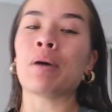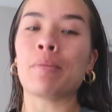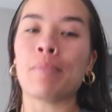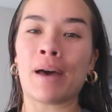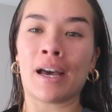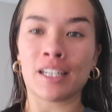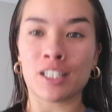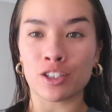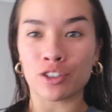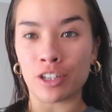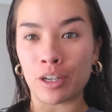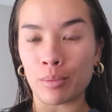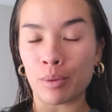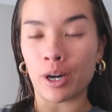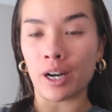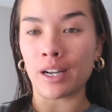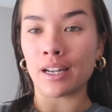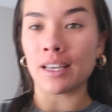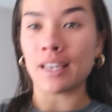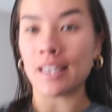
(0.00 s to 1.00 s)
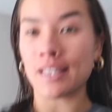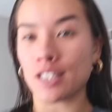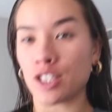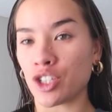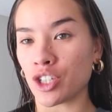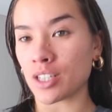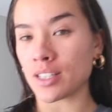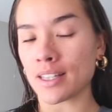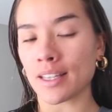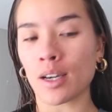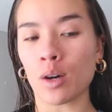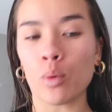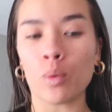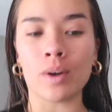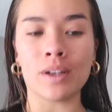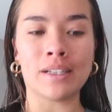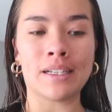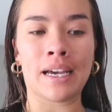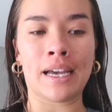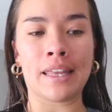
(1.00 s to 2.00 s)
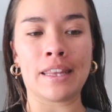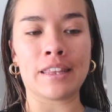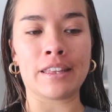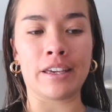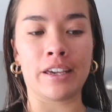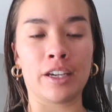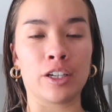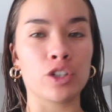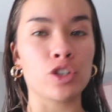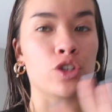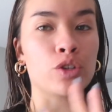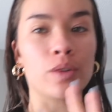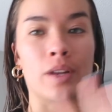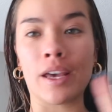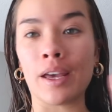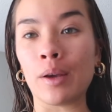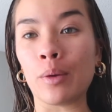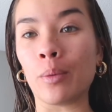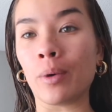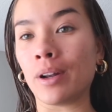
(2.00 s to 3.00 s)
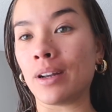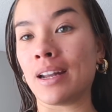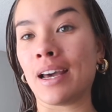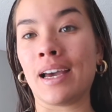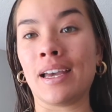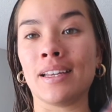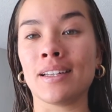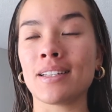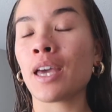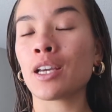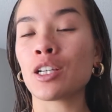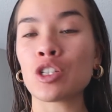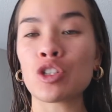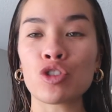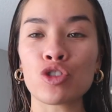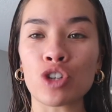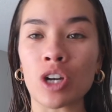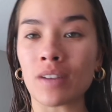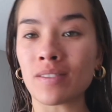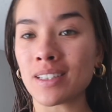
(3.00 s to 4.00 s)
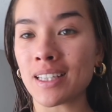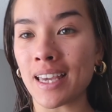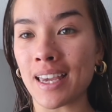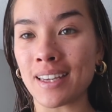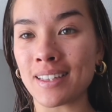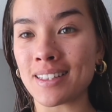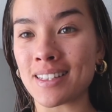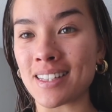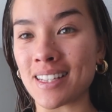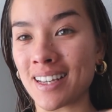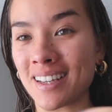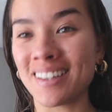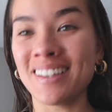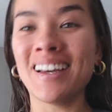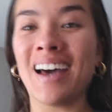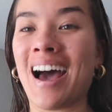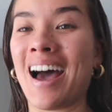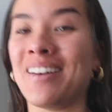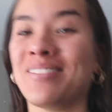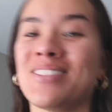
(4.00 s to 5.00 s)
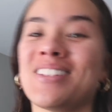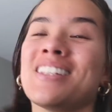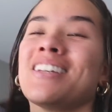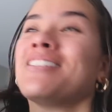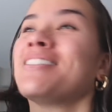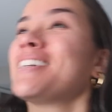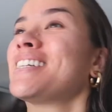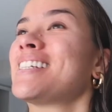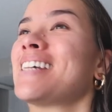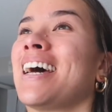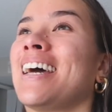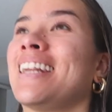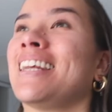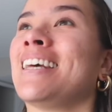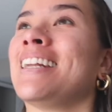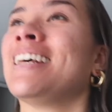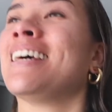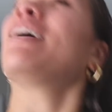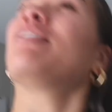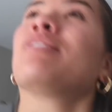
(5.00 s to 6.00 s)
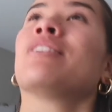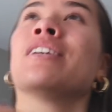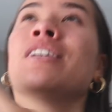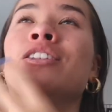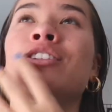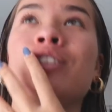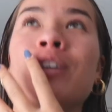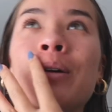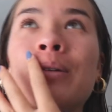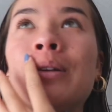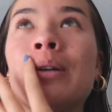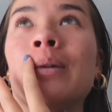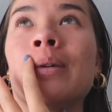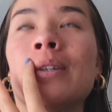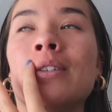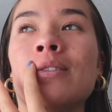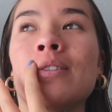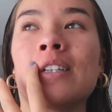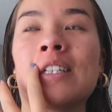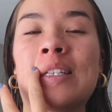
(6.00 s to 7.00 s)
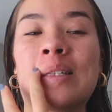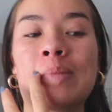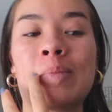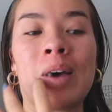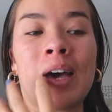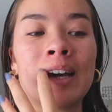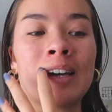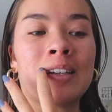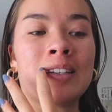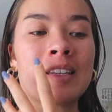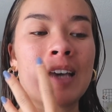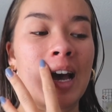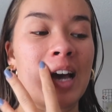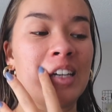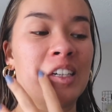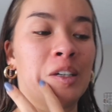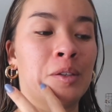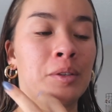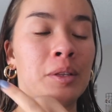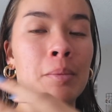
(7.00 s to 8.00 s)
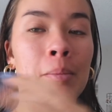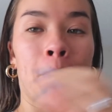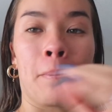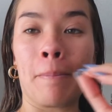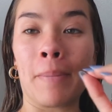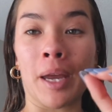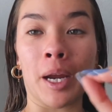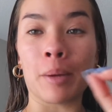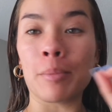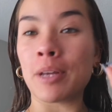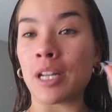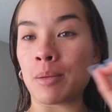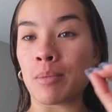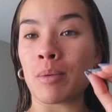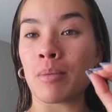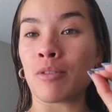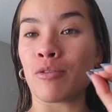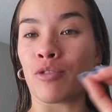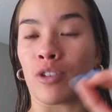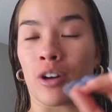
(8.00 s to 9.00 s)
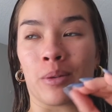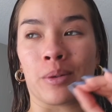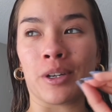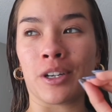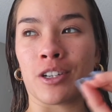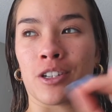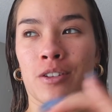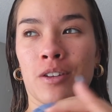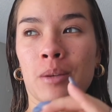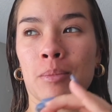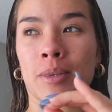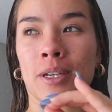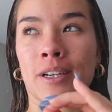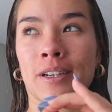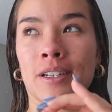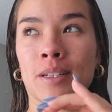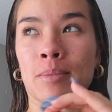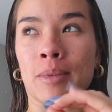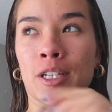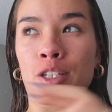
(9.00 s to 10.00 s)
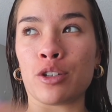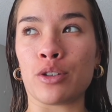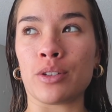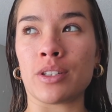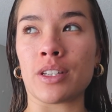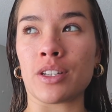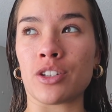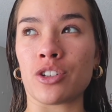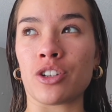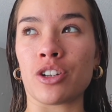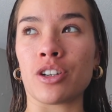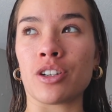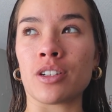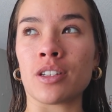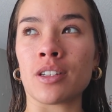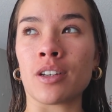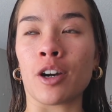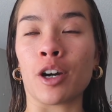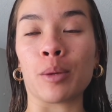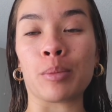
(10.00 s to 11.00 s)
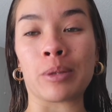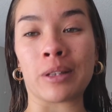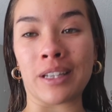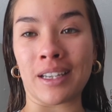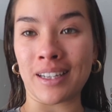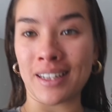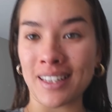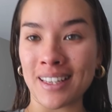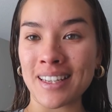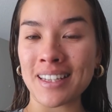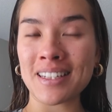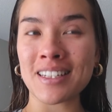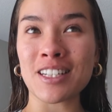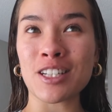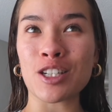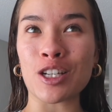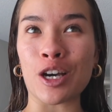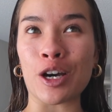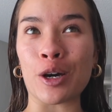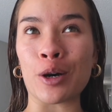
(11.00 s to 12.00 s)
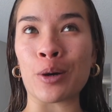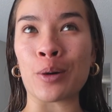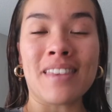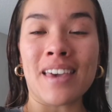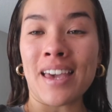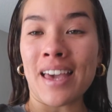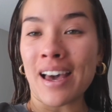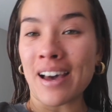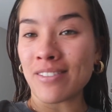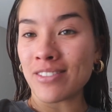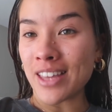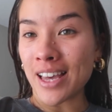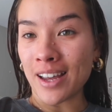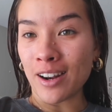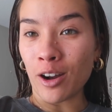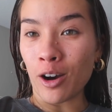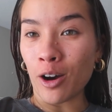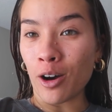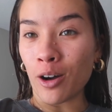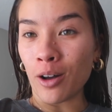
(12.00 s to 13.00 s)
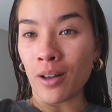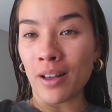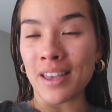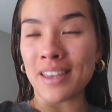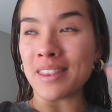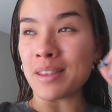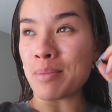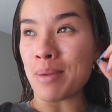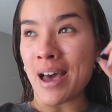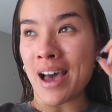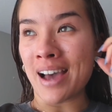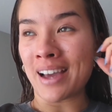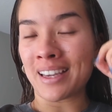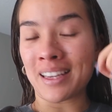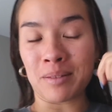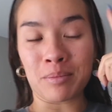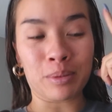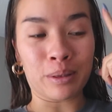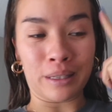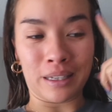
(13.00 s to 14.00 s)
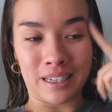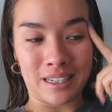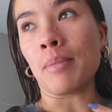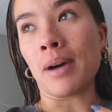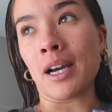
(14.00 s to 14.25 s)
My bachelorette party is just like a one-night thing, two-day, one-night extravaganza. I'm so excited. I really don't know what to expect. I know the bare minimum of what we were doing because my two sisters are planning it, so they have that all in the bag and planned.